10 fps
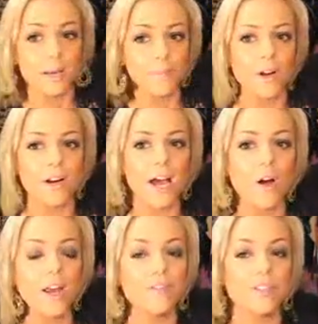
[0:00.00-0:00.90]
is up there now,
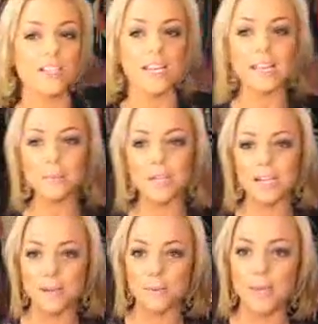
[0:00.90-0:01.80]
and I've decided that I'm going to
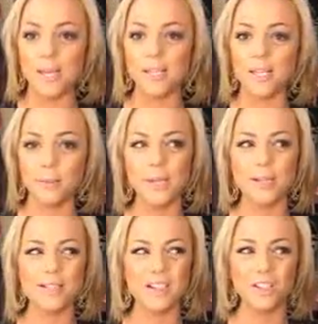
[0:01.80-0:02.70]
name it Pinky
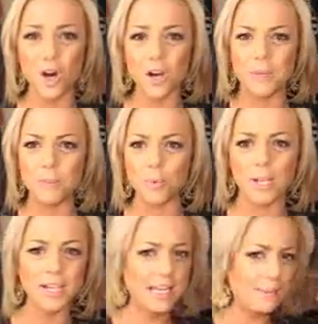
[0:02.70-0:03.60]
because a lot of people
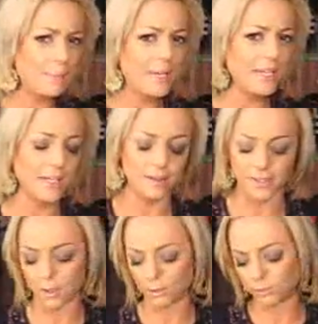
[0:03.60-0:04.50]
were like, name it Pinky,
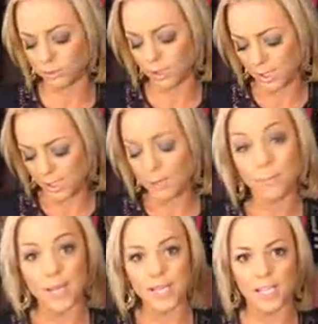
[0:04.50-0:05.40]
so
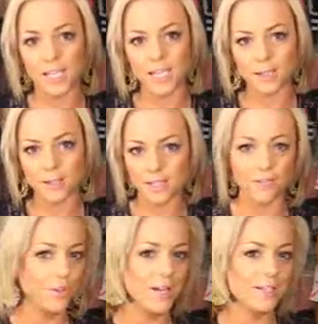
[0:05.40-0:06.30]
Pinky it is.
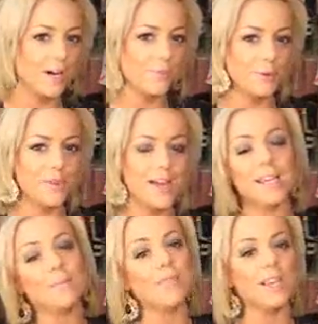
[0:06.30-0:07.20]
If you guys help me with that
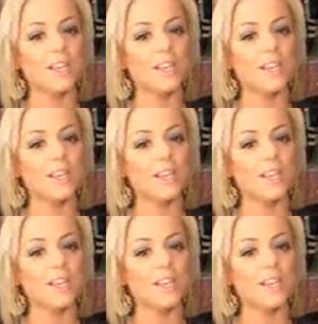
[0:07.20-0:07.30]
name,